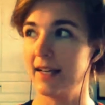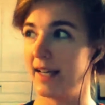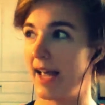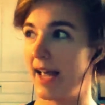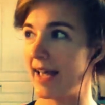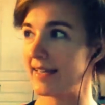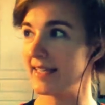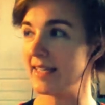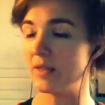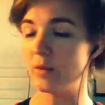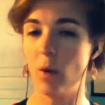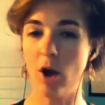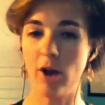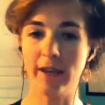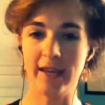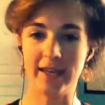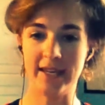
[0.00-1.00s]
as he's
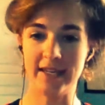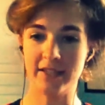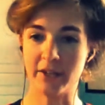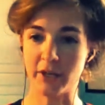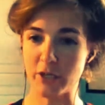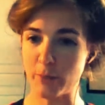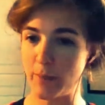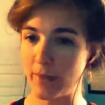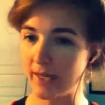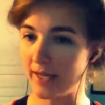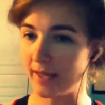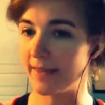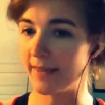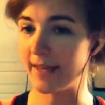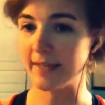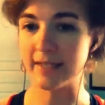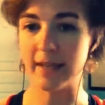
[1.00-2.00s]
walking, he starts picking
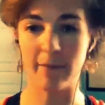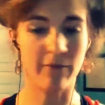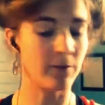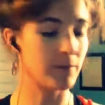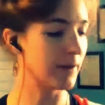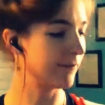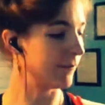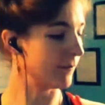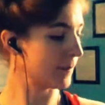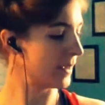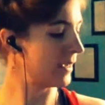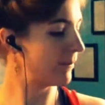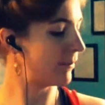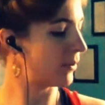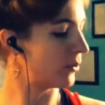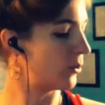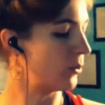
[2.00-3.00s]
things up from different
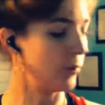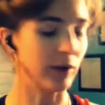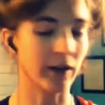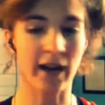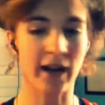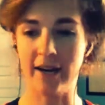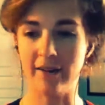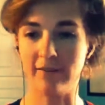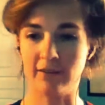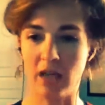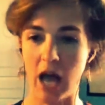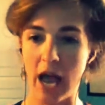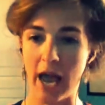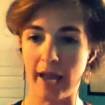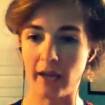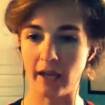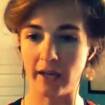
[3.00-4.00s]
people who are kind of
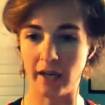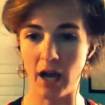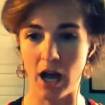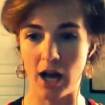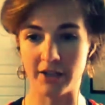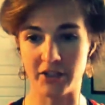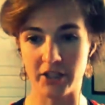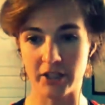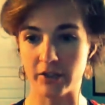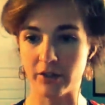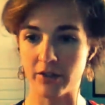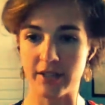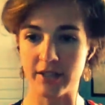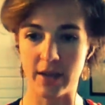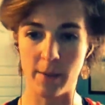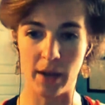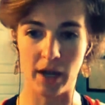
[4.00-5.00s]
lying unconscious or
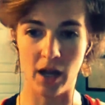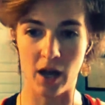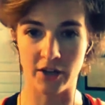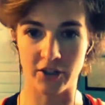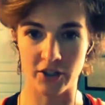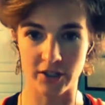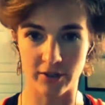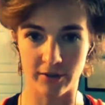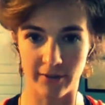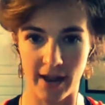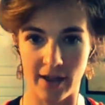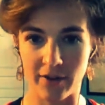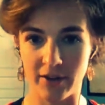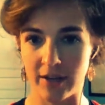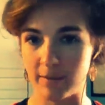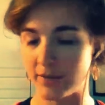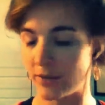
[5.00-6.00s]
semi-conscious around
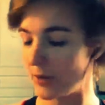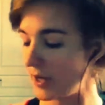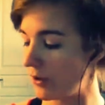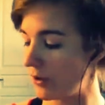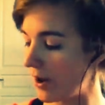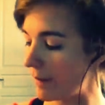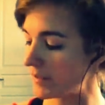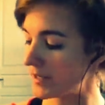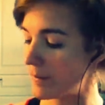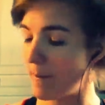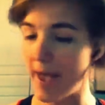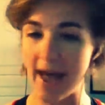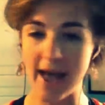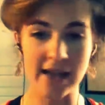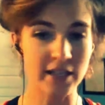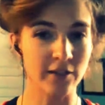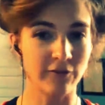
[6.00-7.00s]
him. So he grabs a
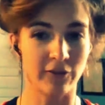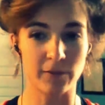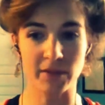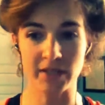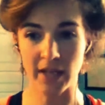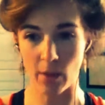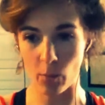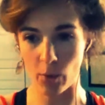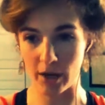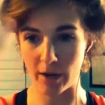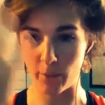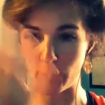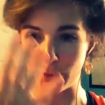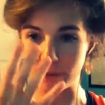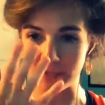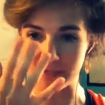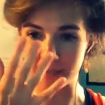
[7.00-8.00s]
mask from someone and
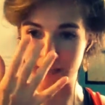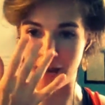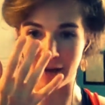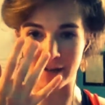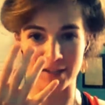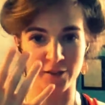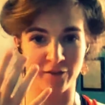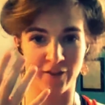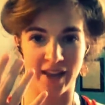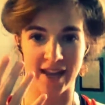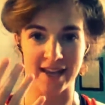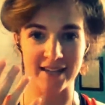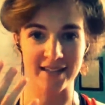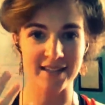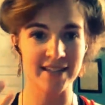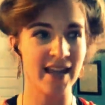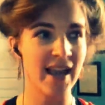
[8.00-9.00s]
puts it on his
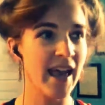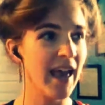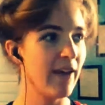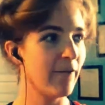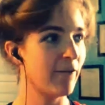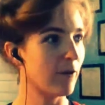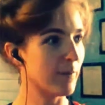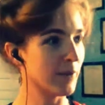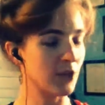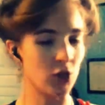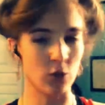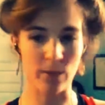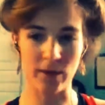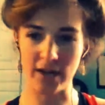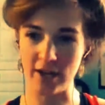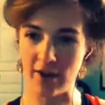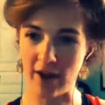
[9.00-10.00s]
face. From a Cupid,
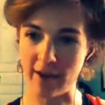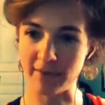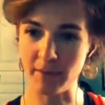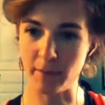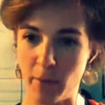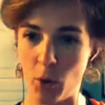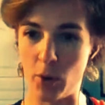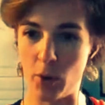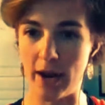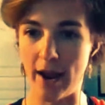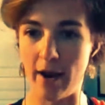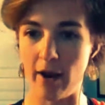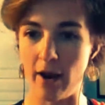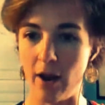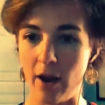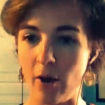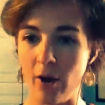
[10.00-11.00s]
he grabs a and
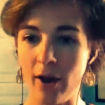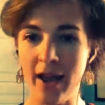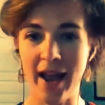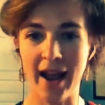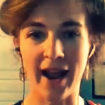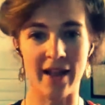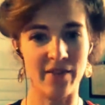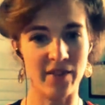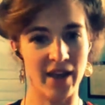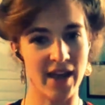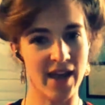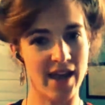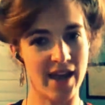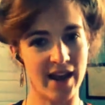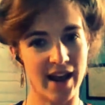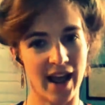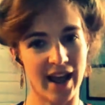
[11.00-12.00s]
arrow. And
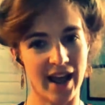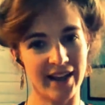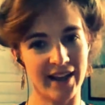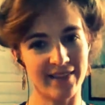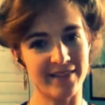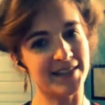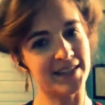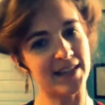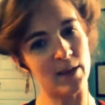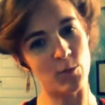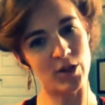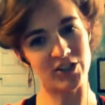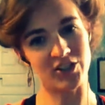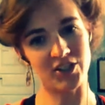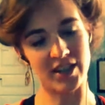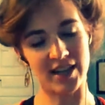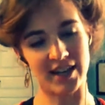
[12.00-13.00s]
then I get this
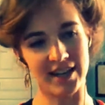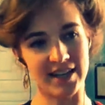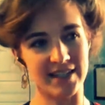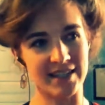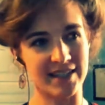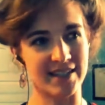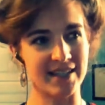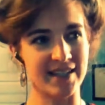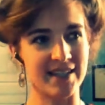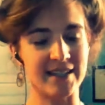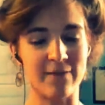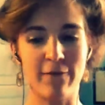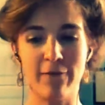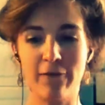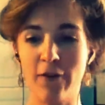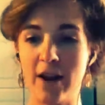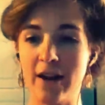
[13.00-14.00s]
image that he's in
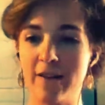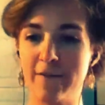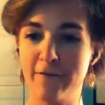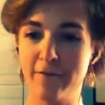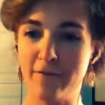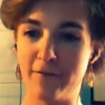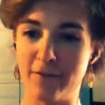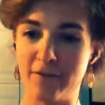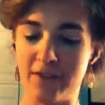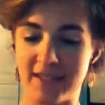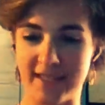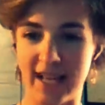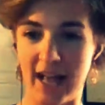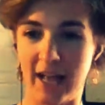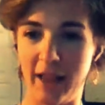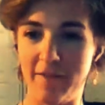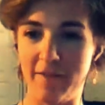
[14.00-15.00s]
front of this
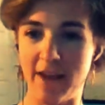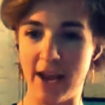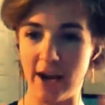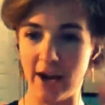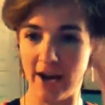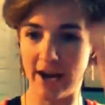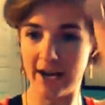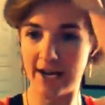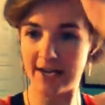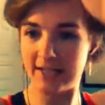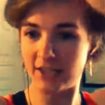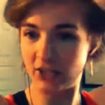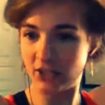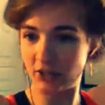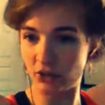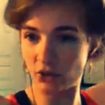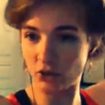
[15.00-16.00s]
elevator, and he's
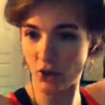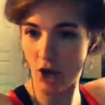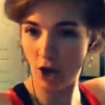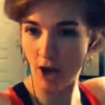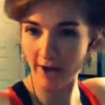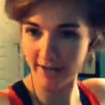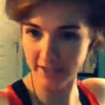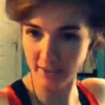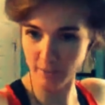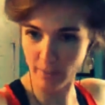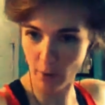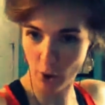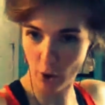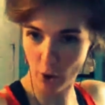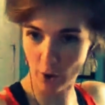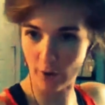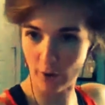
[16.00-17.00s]
drawn his
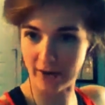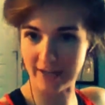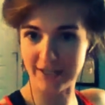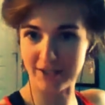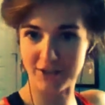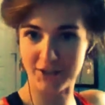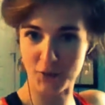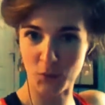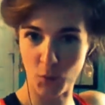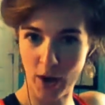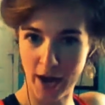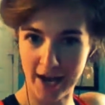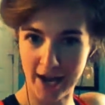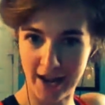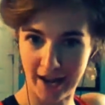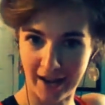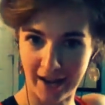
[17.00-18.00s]
bow, and he's just
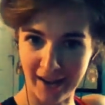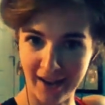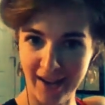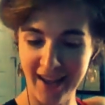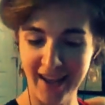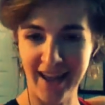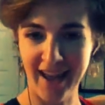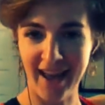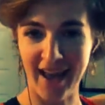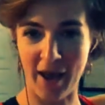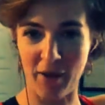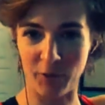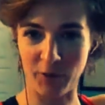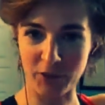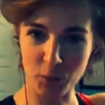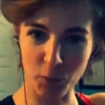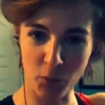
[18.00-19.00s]
waiting. At
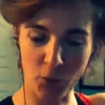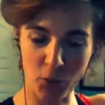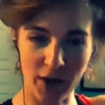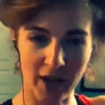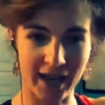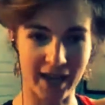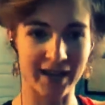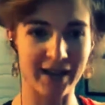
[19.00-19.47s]
which point